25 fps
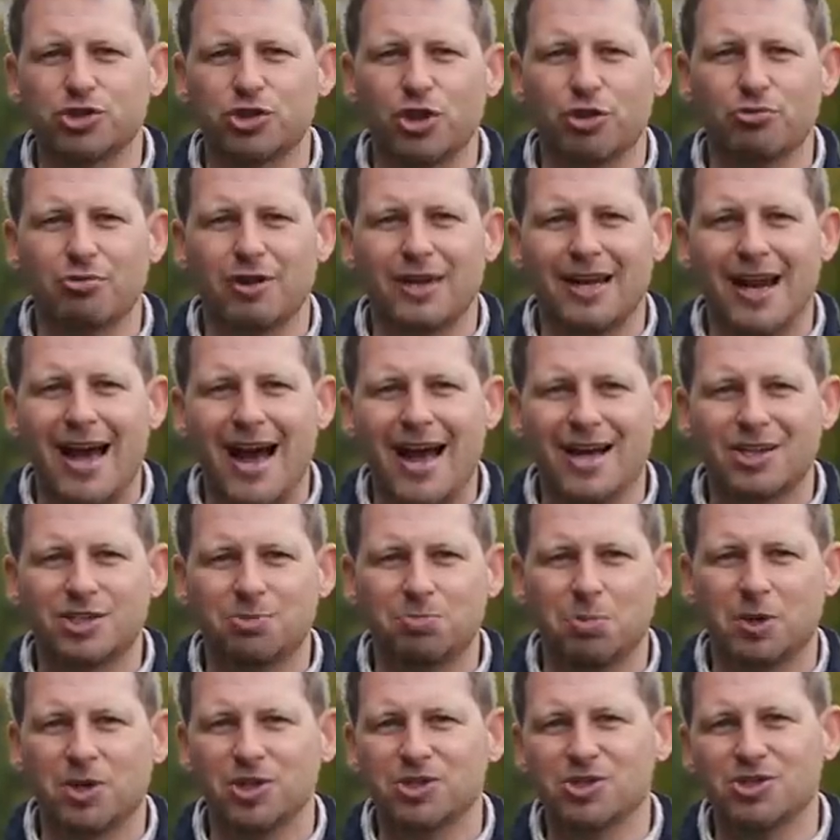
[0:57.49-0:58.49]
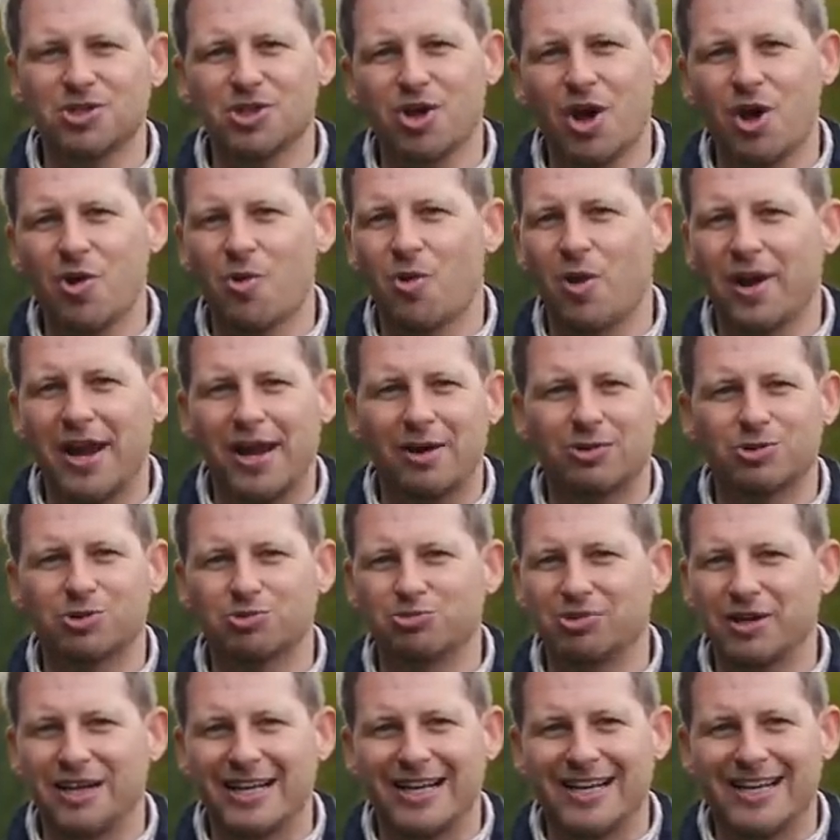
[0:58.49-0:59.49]
so relax, because no one else
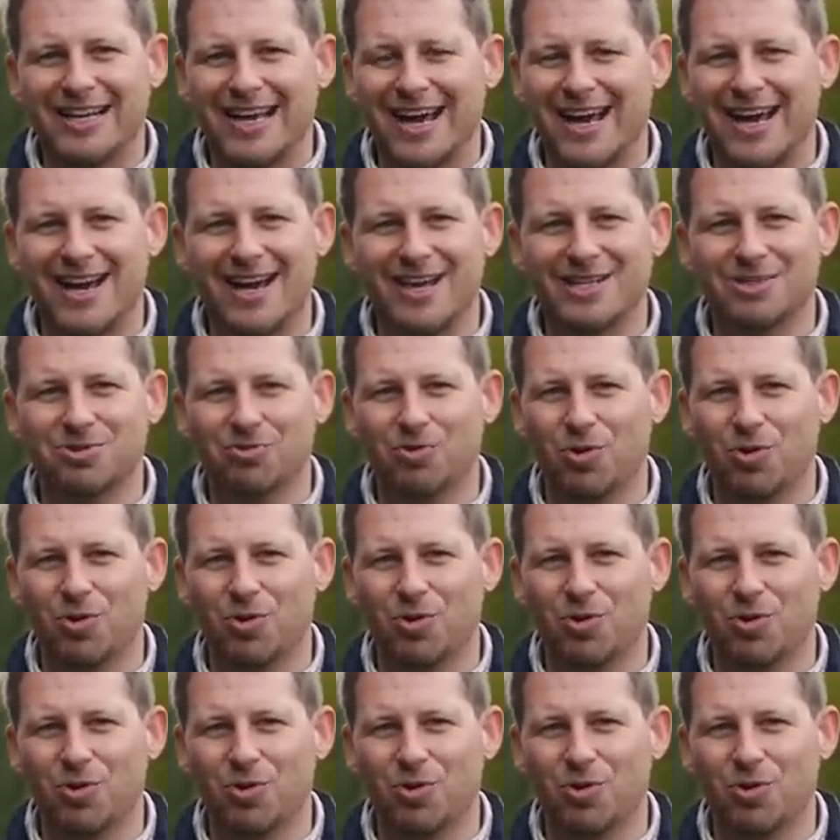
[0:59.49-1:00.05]
really cares